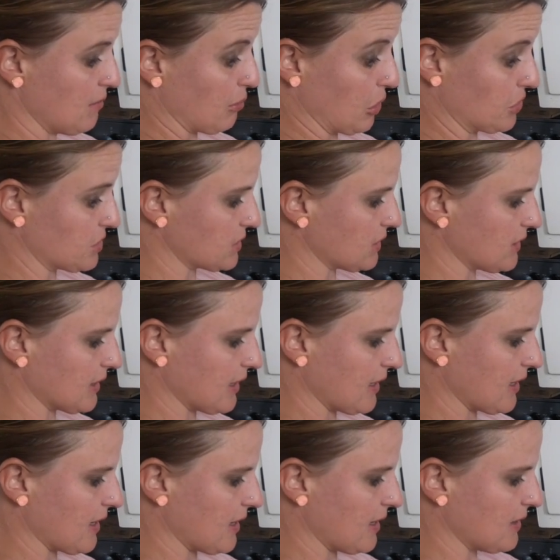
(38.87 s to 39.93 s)

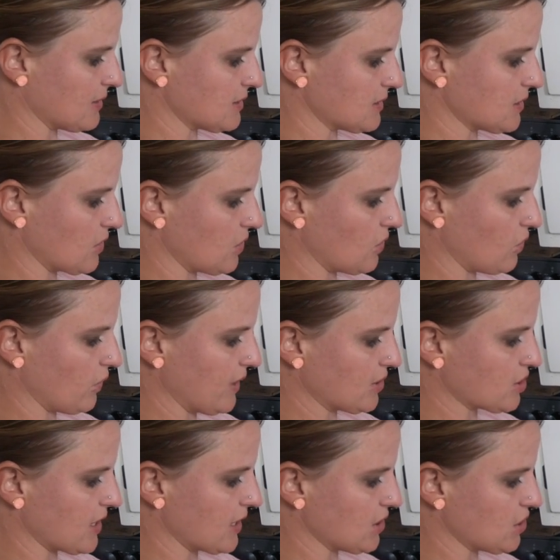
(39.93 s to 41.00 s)
personally, and so we
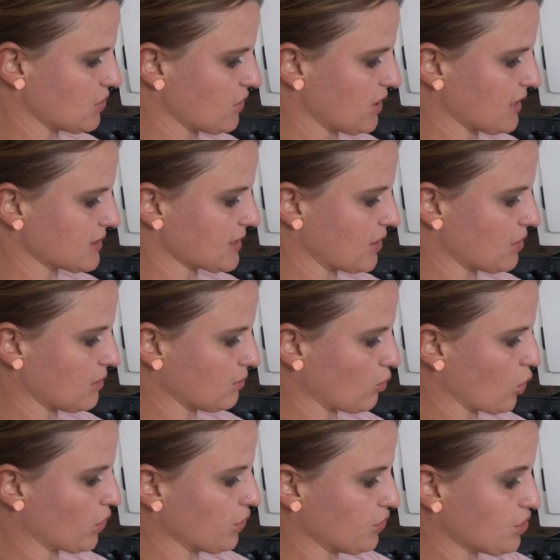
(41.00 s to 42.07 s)
try to do things that are
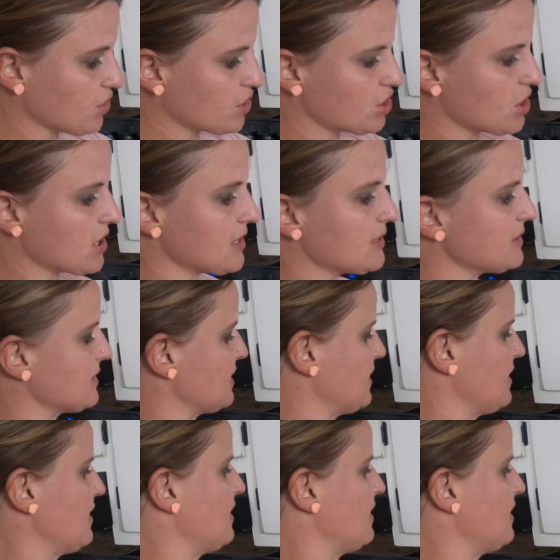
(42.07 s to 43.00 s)
more nutritious